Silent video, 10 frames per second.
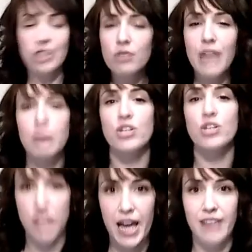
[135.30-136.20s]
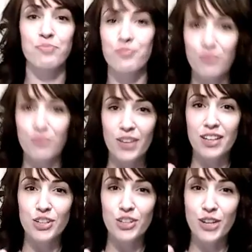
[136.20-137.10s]
name it, she has it.
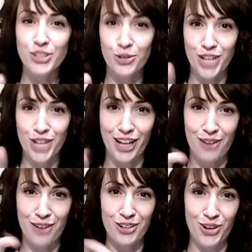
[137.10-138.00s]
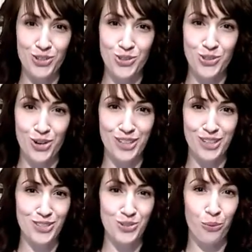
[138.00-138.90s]
You guys should go check out her store
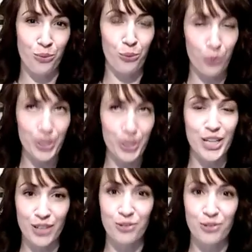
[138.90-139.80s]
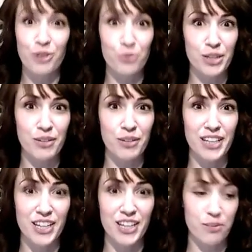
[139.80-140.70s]
because it's really cute. Really, really
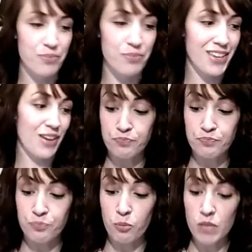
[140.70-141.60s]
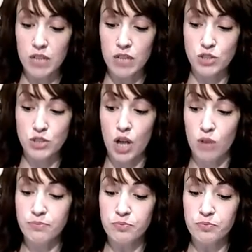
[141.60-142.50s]
cute. Okay,
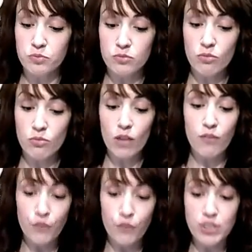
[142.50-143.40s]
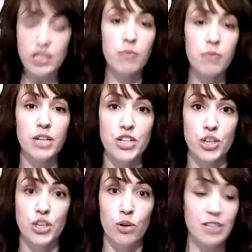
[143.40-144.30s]
so first thing I'm going to do